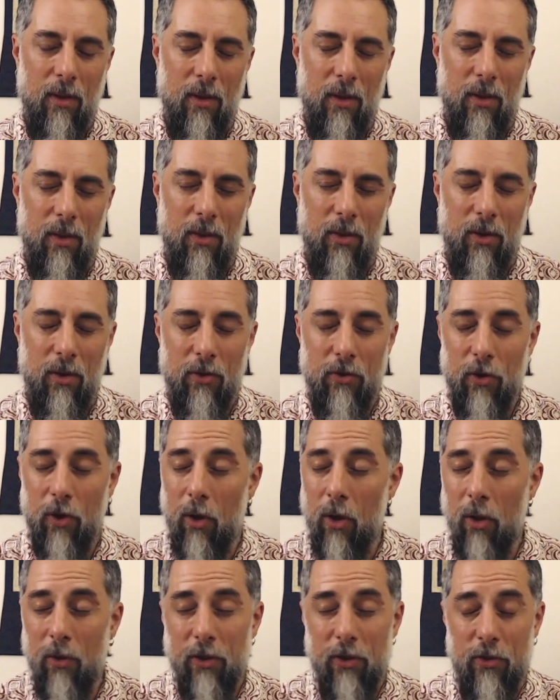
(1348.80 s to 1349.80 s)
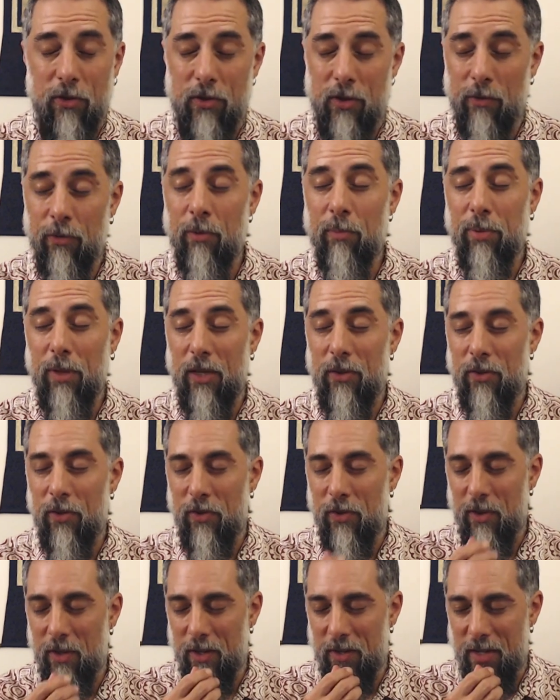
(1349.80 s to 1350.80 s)
There's all these different places
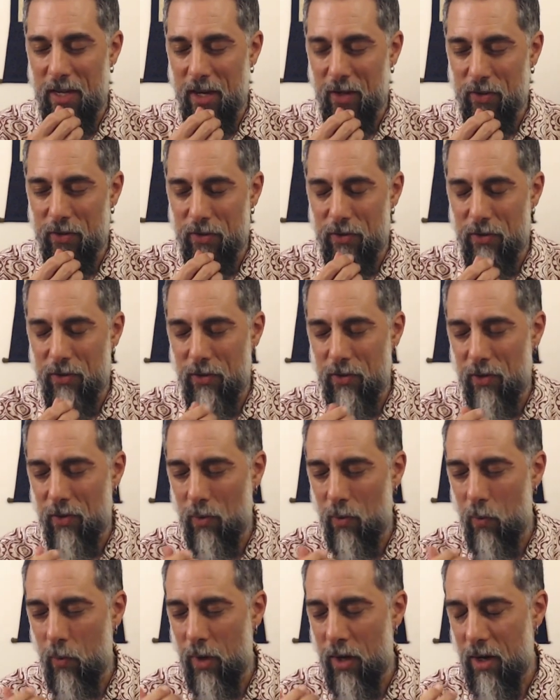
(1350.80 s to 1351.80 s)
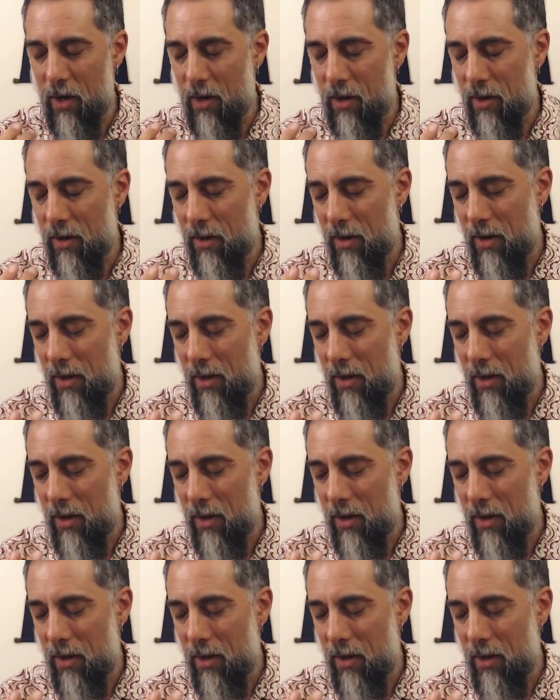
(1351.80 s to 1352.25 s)
in the texts where